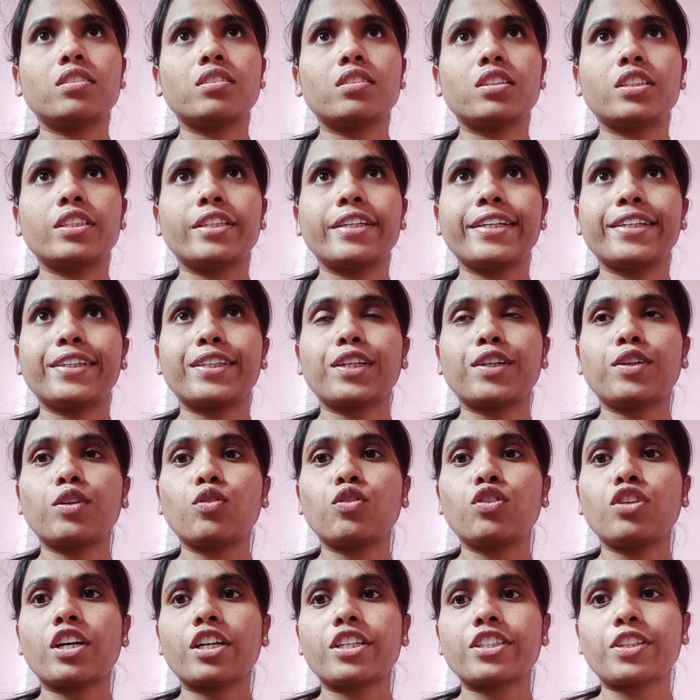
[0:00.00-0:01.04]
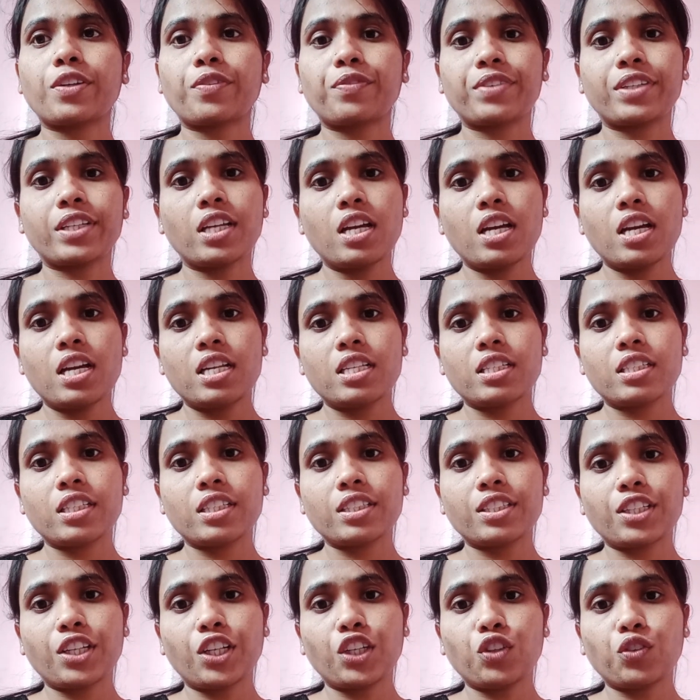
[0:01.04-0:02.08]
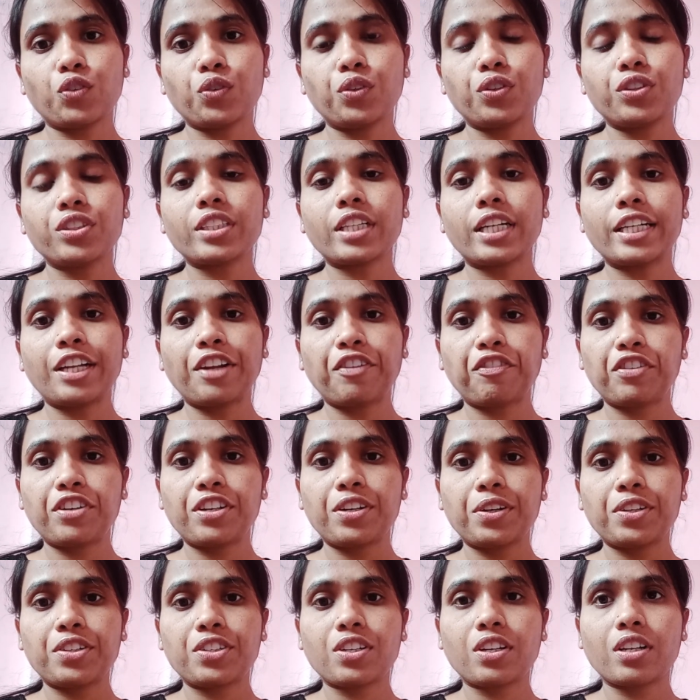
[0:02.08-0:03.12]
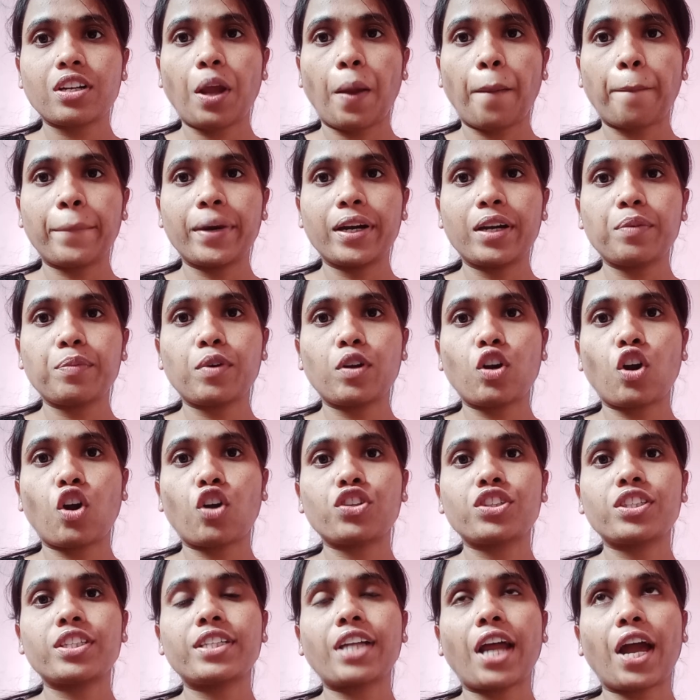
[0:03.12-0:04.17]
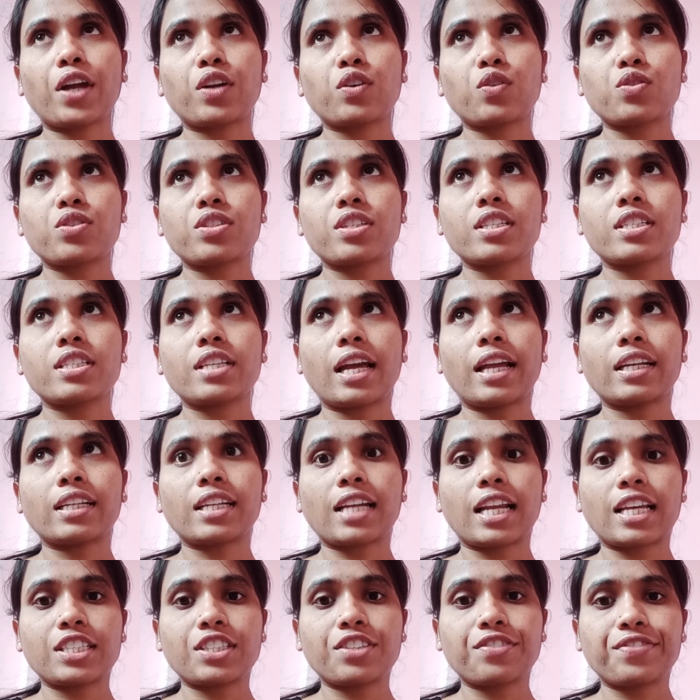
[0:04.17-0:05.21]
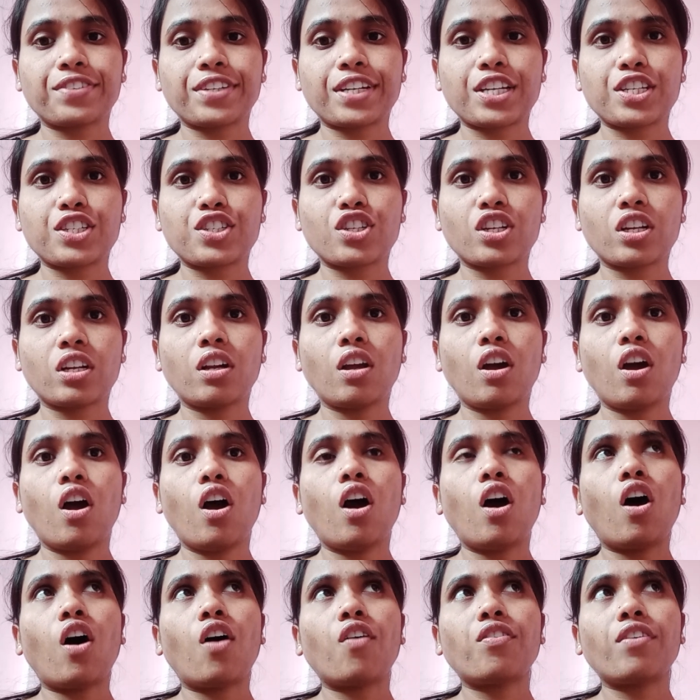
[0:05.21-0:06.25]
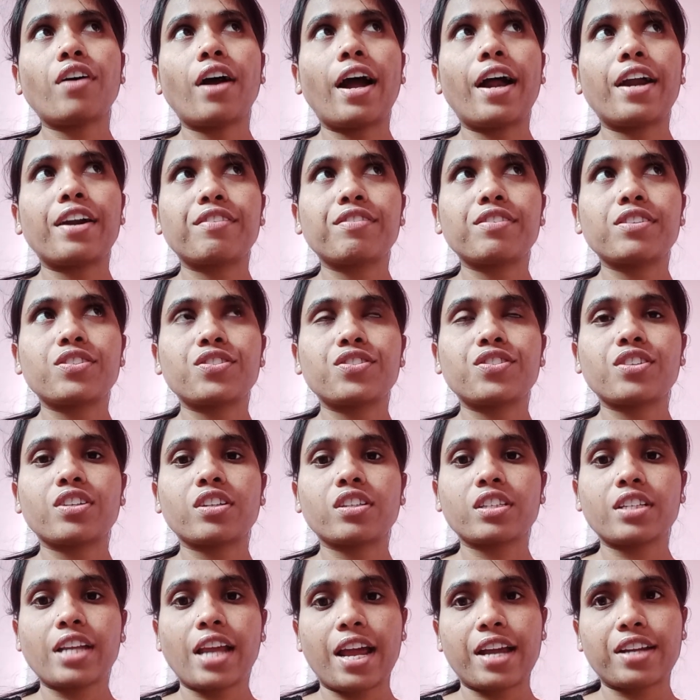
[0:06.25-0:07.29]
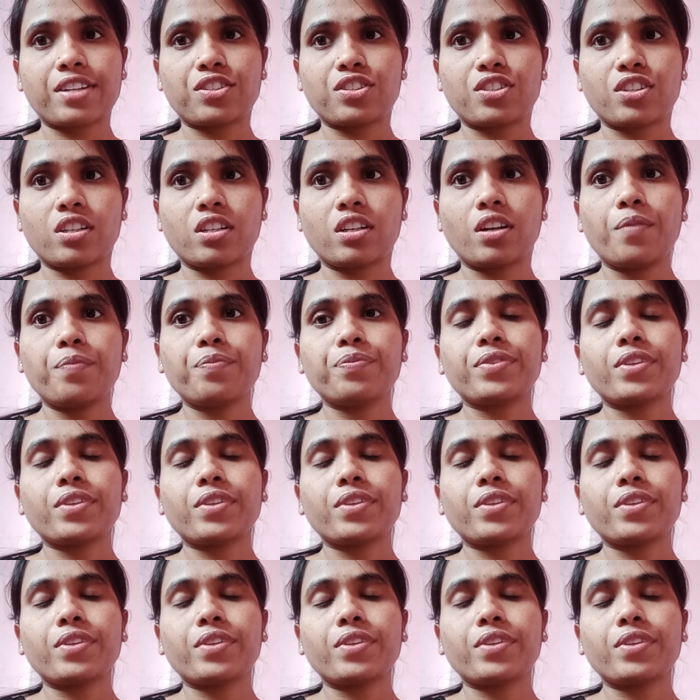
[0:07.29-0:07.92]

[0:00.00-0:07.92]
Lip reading: Related to drug safety, this includes a definition, epidemiology, diagnosis, and classification of a adverse drug reaction,